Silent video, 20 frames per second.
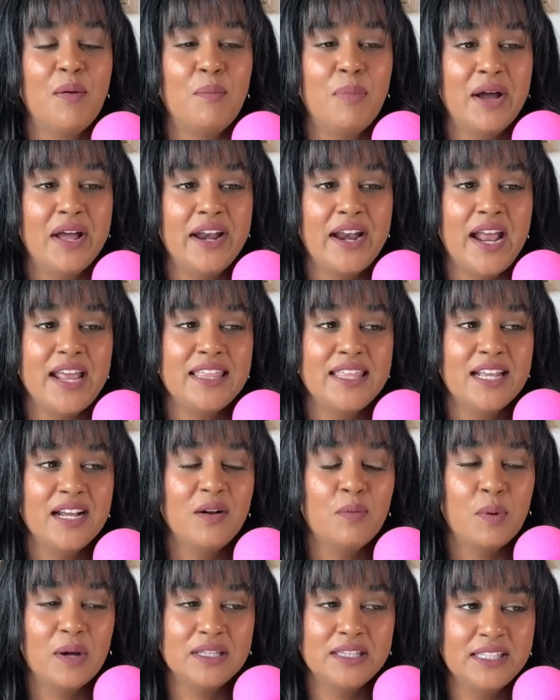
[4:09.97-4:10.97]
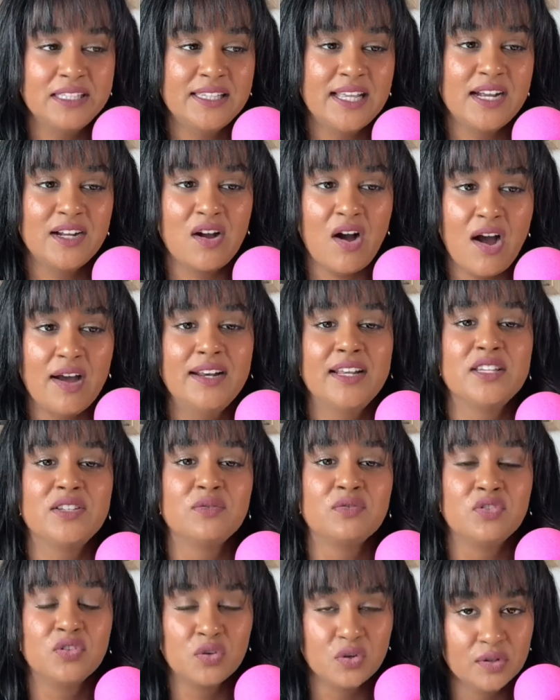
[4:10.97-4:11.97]
But I think one thing that God is
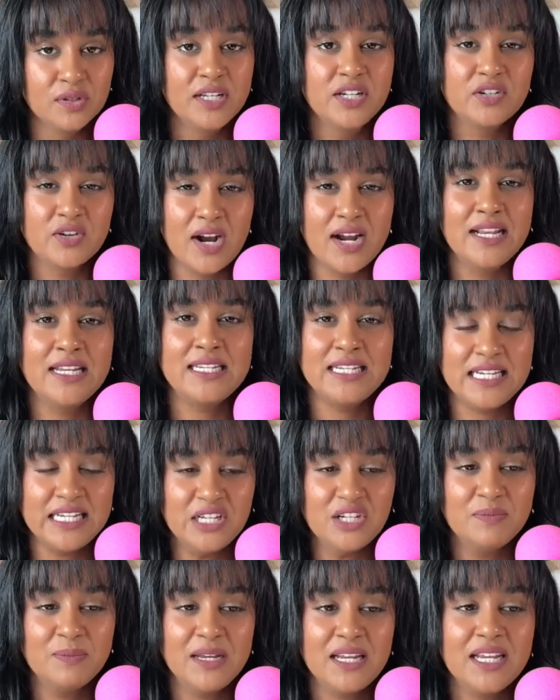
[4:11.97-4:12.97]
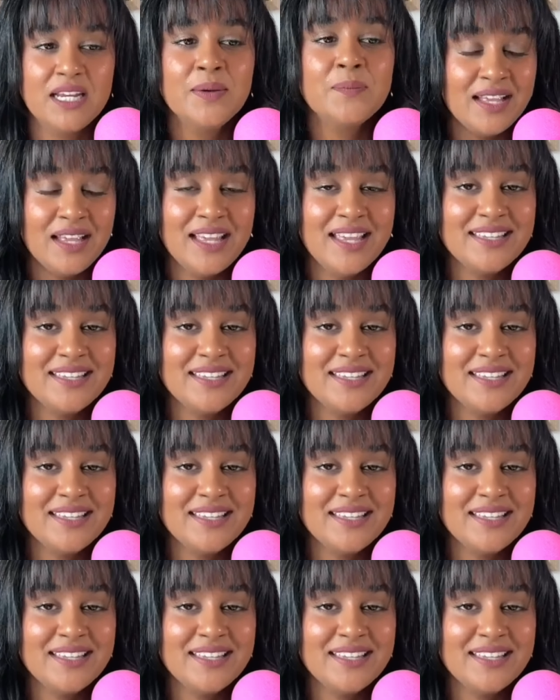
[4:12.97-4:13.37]
truly trying to teach me